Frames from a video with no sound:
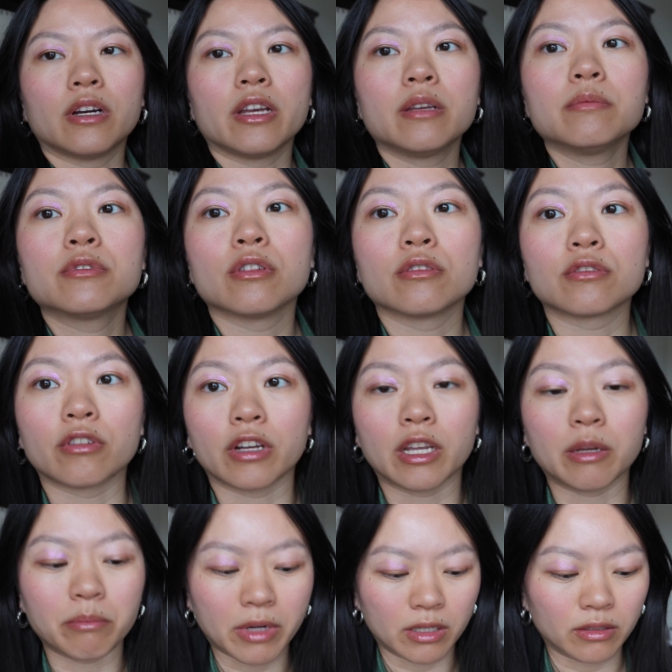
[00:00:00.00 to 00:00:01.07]
I am so sorry
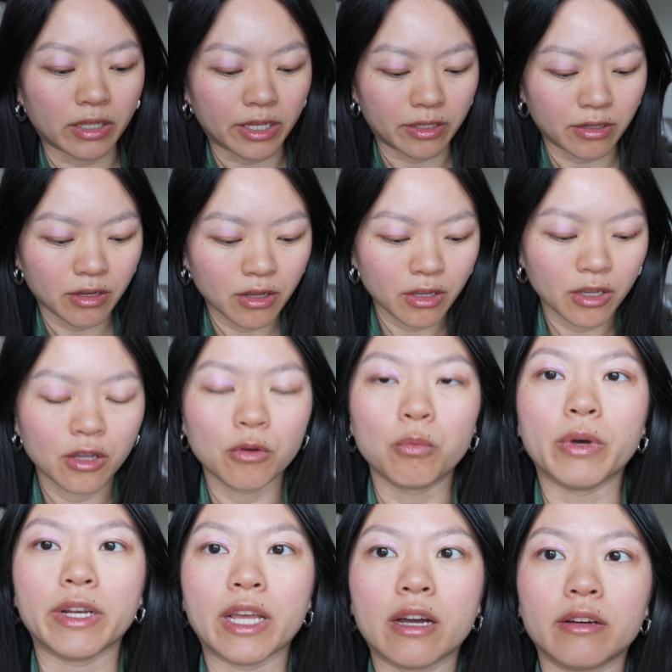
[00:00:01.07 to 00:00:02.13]
my light
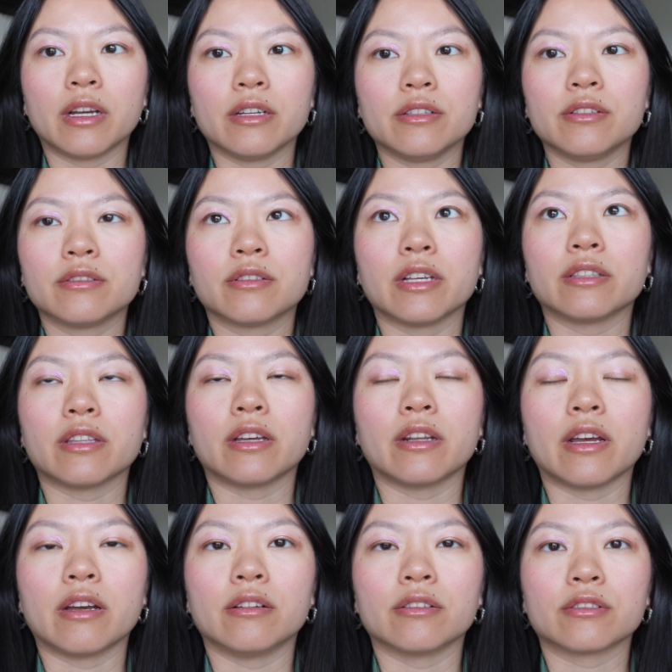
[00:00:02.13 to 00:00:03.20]
went out. I use like that
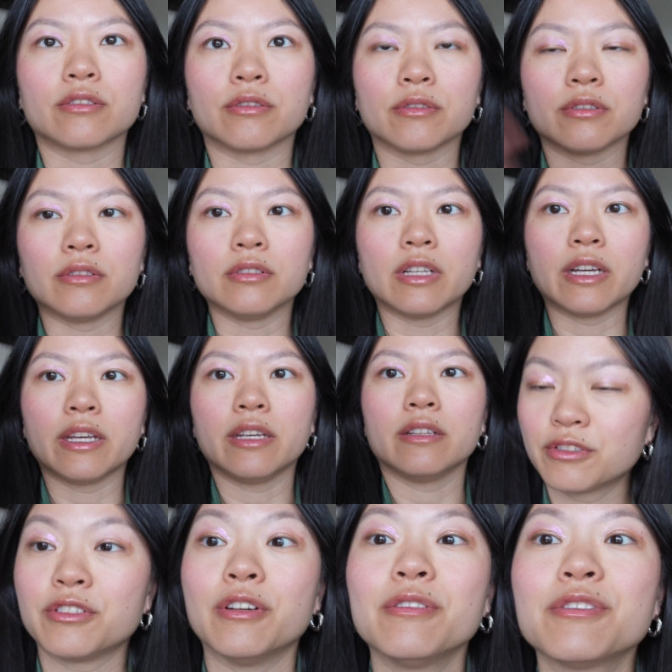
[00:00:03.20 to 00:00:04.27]
Alex Earl light.
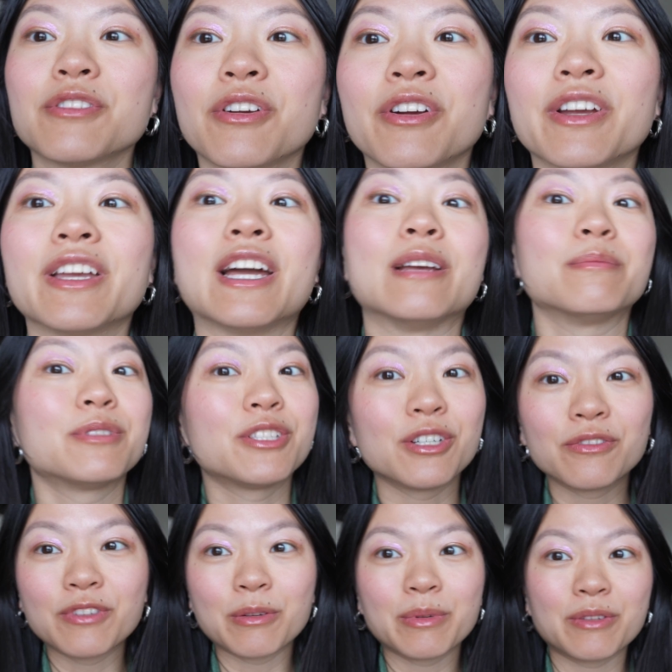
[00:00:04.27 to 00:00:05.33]
So sorry, I'm
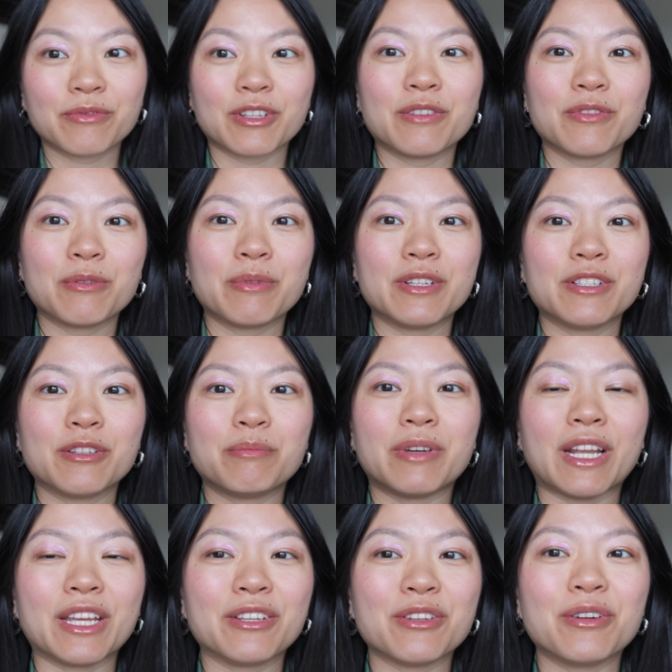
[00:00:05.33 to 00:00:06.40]
still filming in front of a window,
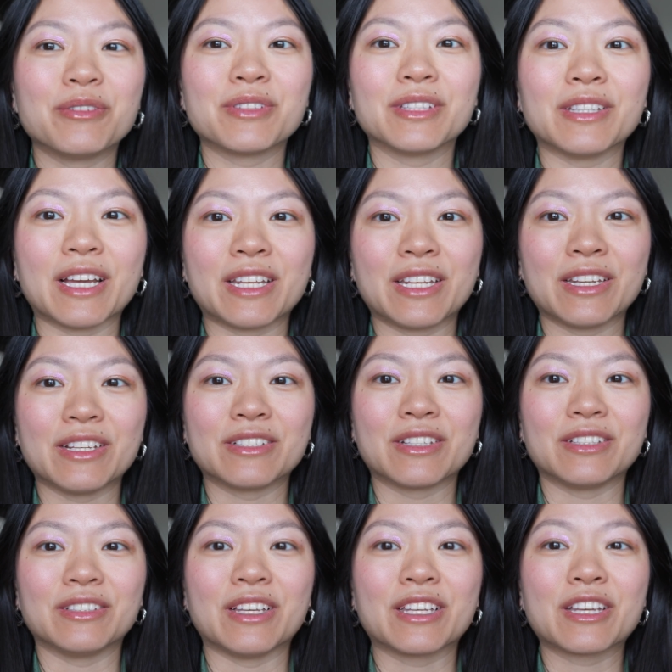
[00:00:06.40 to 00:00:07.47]
but I know the lighting
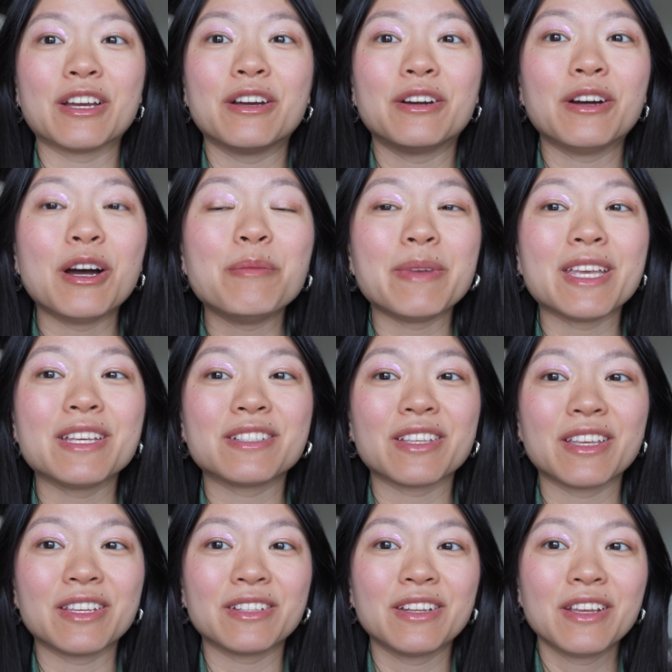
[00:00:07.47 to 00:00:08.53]
isn't like
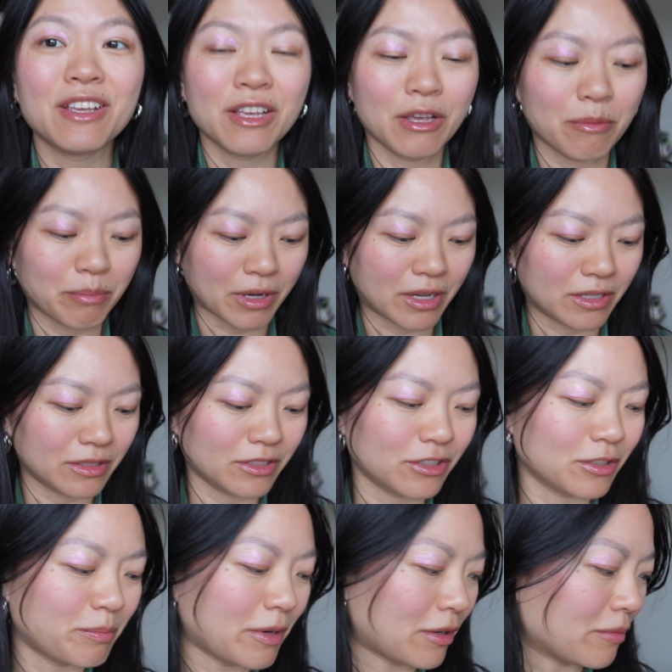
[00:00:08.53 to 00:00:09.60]
amazing, but
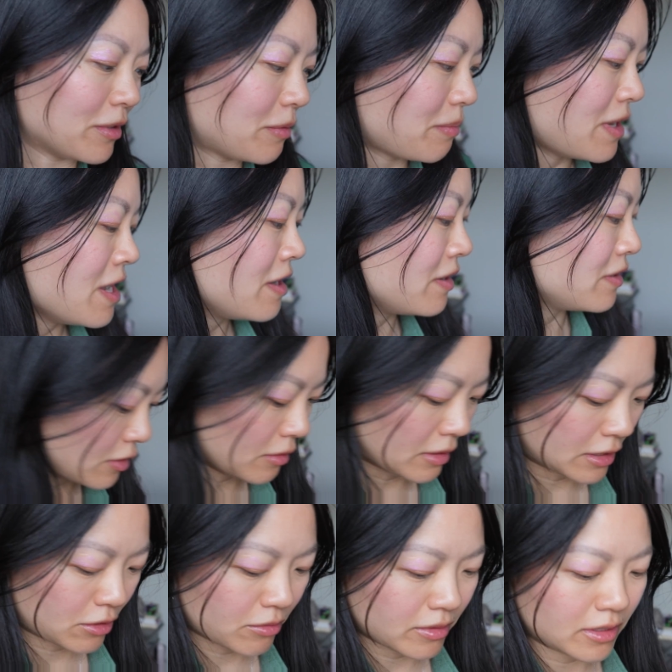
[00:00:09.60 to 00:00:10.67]
just bear with me. So
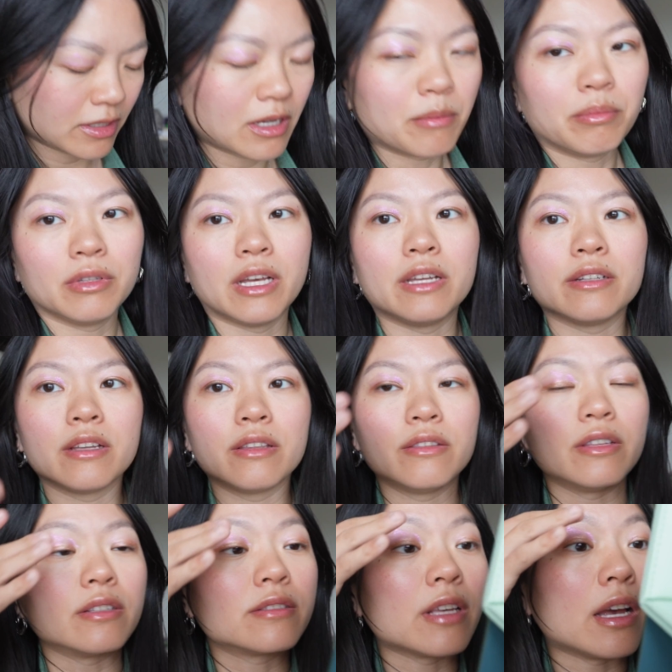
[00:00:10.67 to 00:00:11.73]
let's go ahead and blend
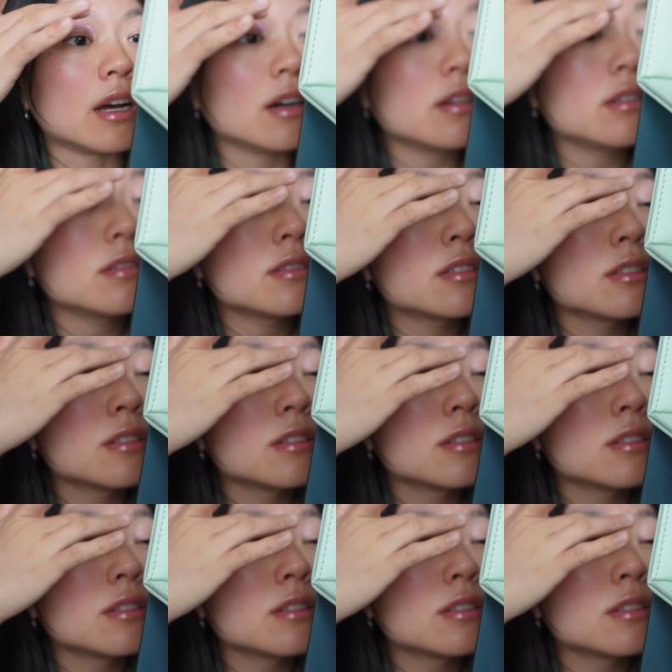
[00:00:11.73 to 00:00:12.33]
this out.